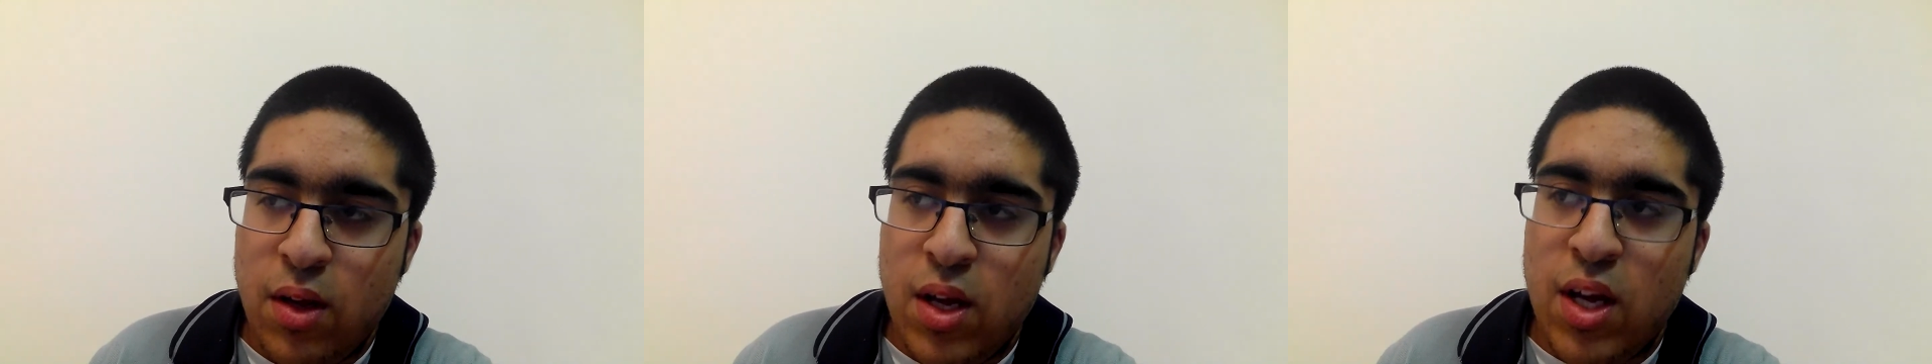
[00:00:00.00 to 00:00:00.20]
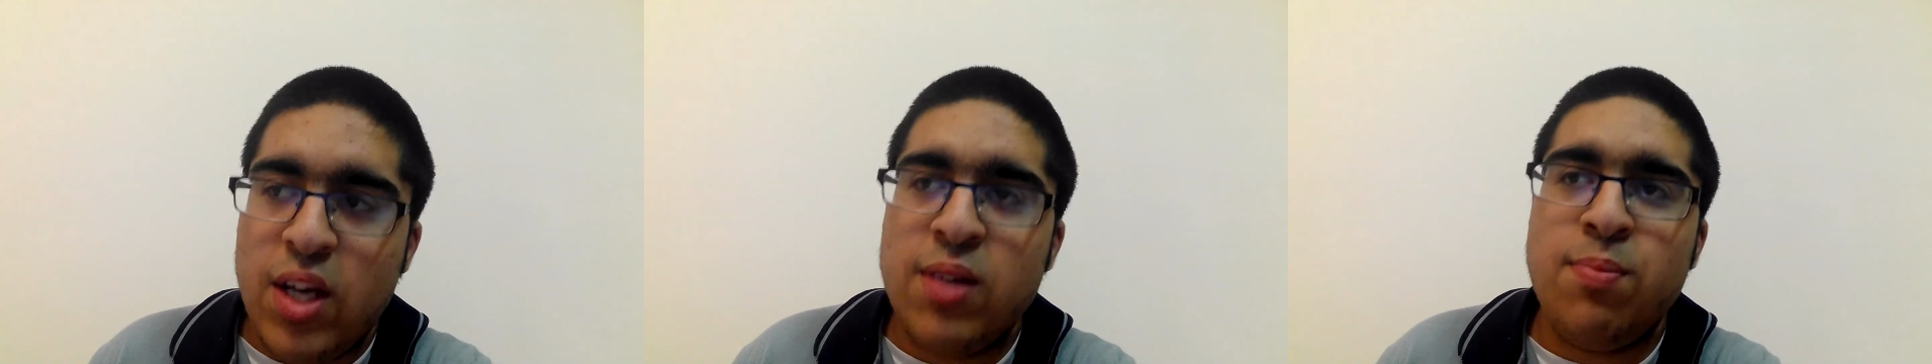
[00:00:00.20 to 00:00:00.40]

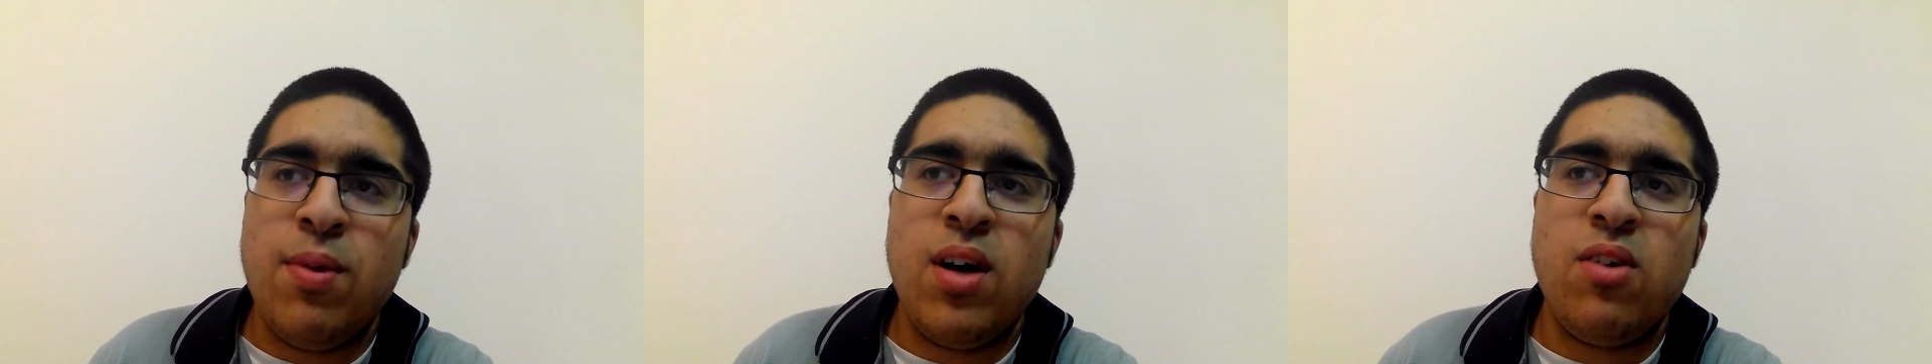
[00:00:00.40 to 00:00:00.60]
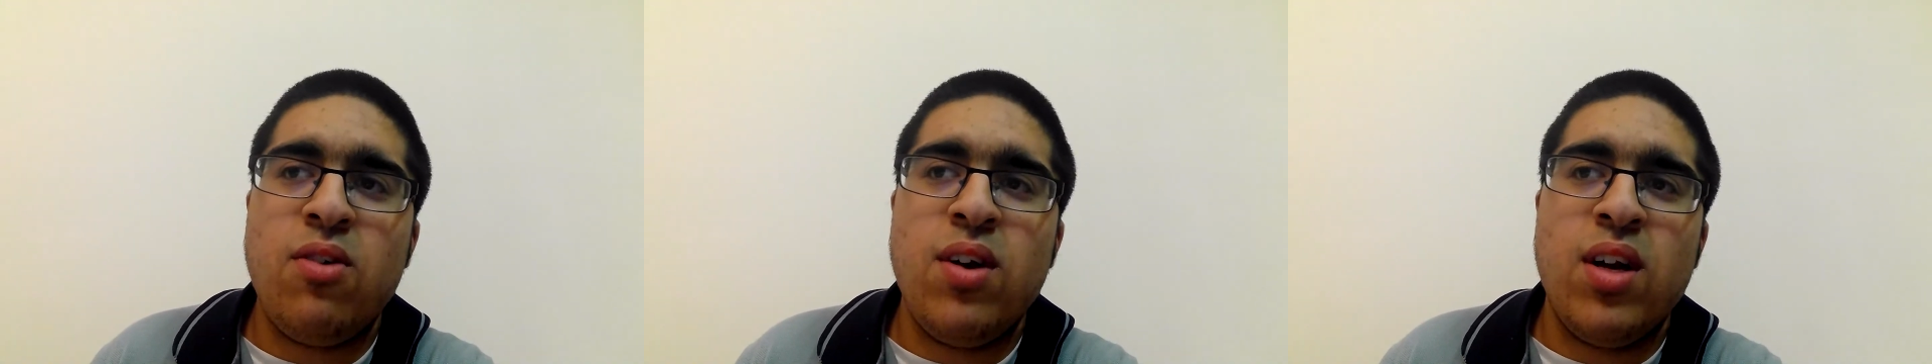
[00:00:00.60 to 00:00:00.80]
Is
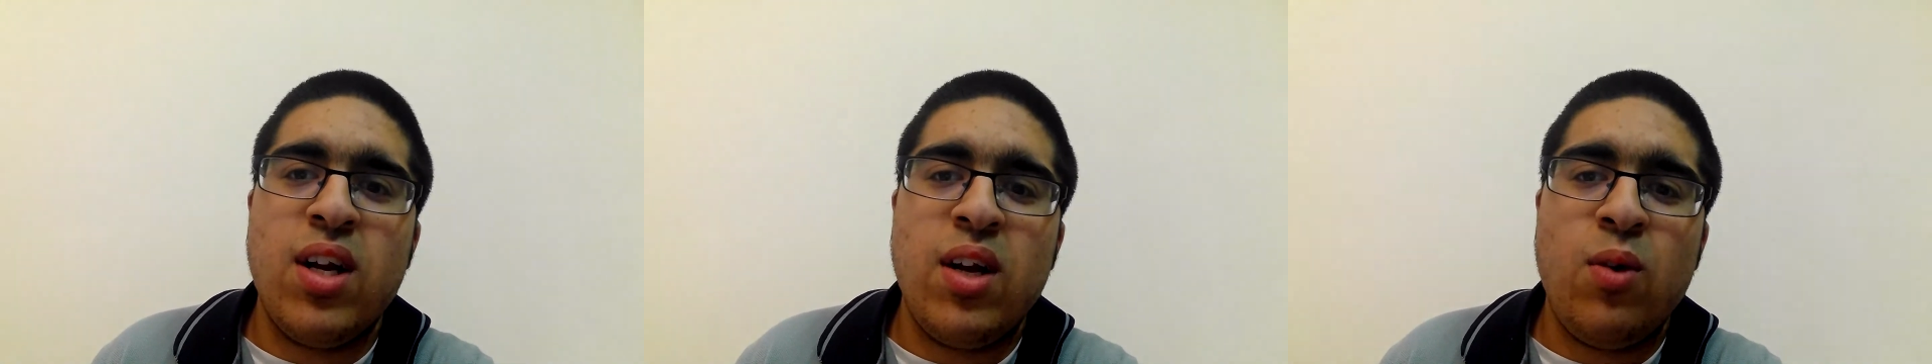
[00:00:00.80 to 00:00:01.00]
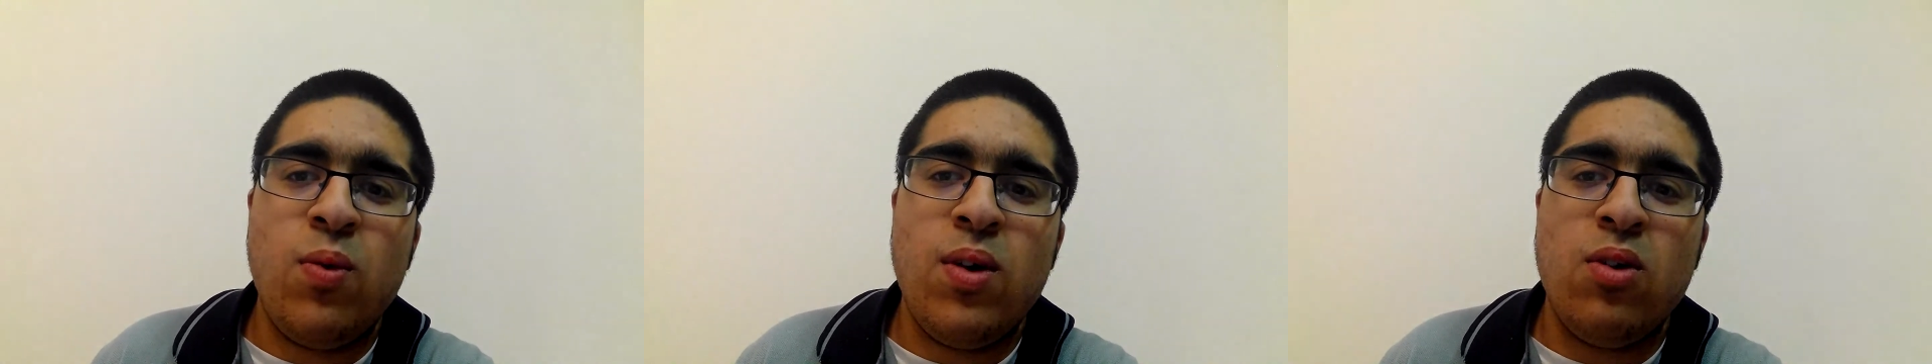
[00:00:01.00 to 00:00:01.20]
mercury a
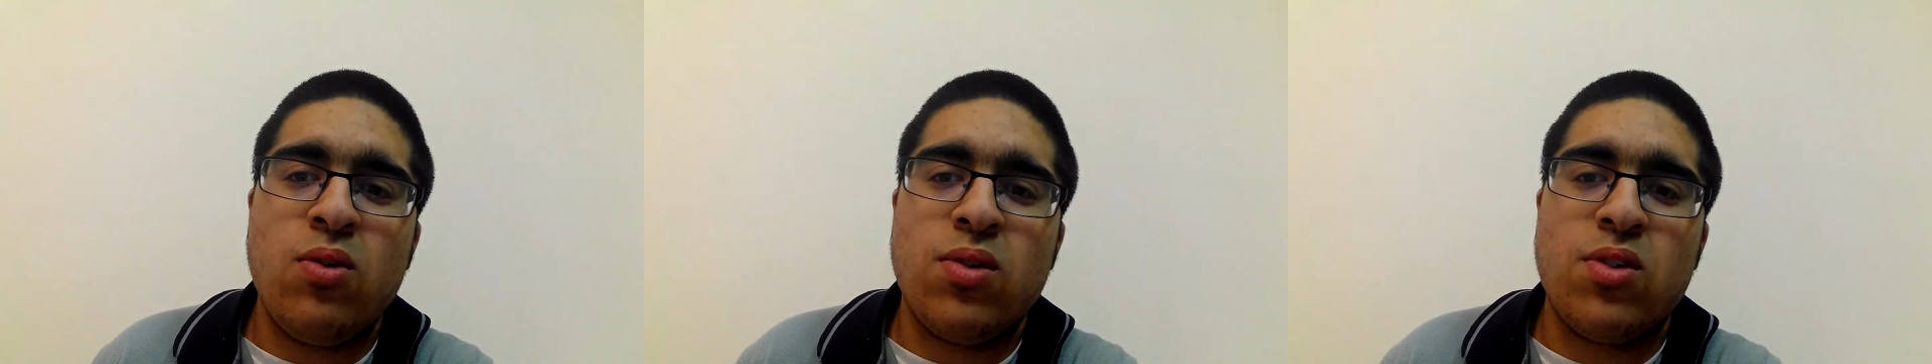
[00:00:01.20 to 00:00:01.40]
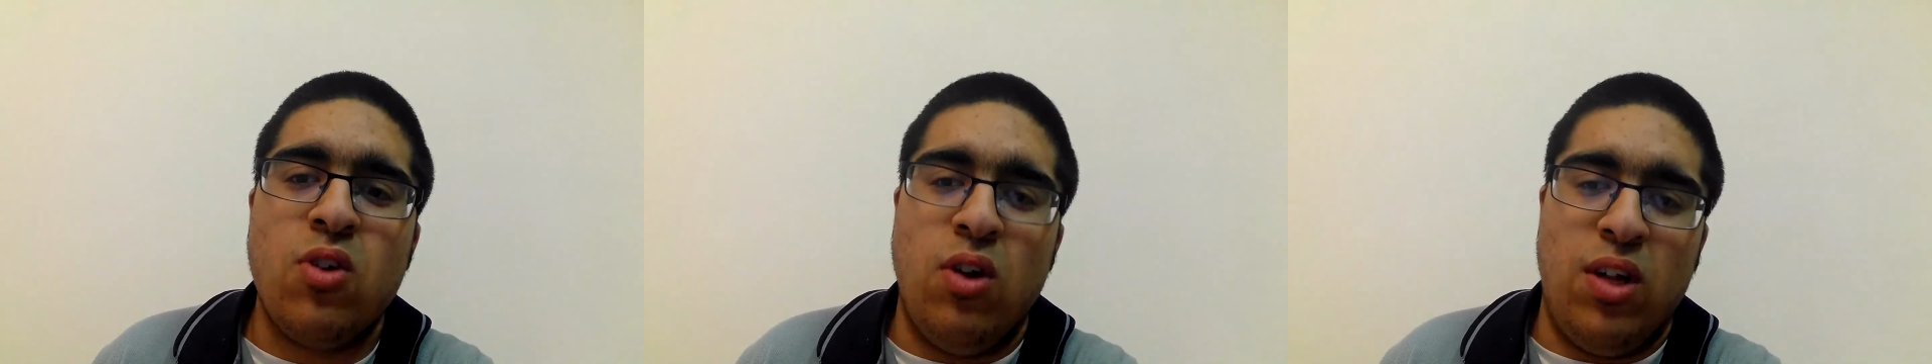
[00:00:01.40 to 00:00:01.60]
liquid or
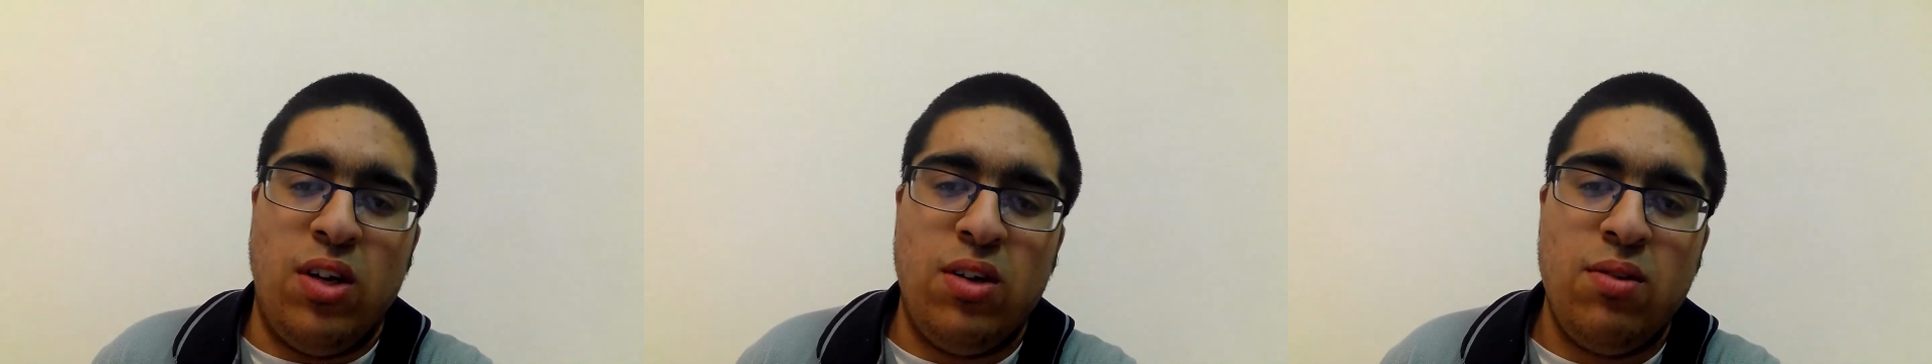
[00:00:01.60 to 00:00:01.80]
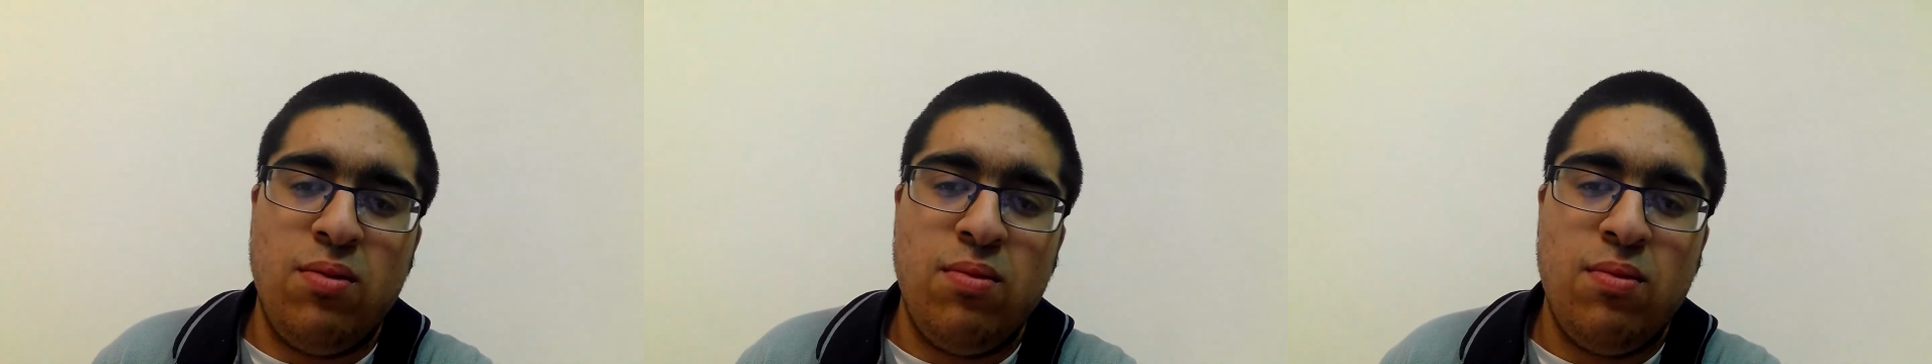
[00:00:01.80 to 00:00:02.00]
a solid?